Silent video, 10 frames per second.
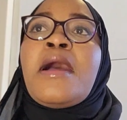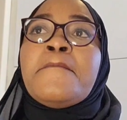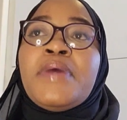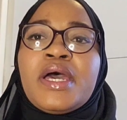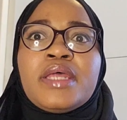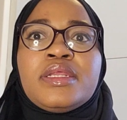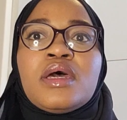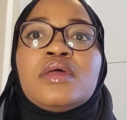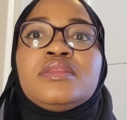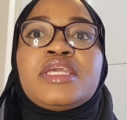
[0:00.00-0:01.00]
But
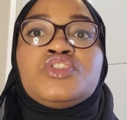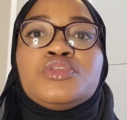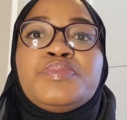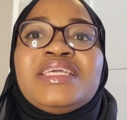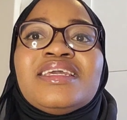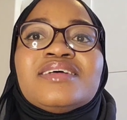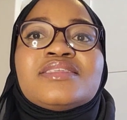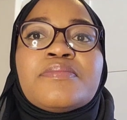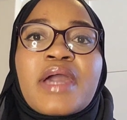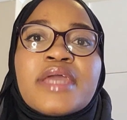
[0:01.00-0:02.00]
there should be
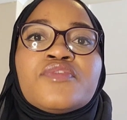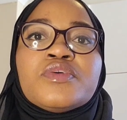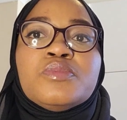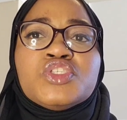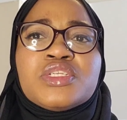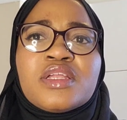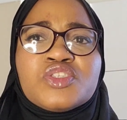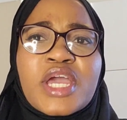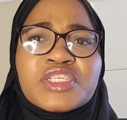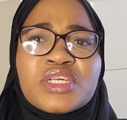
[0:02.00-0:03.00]
some kind of emotional
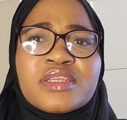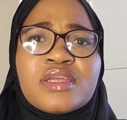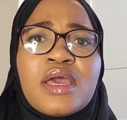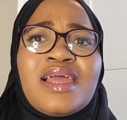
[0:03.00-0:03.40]
attraction.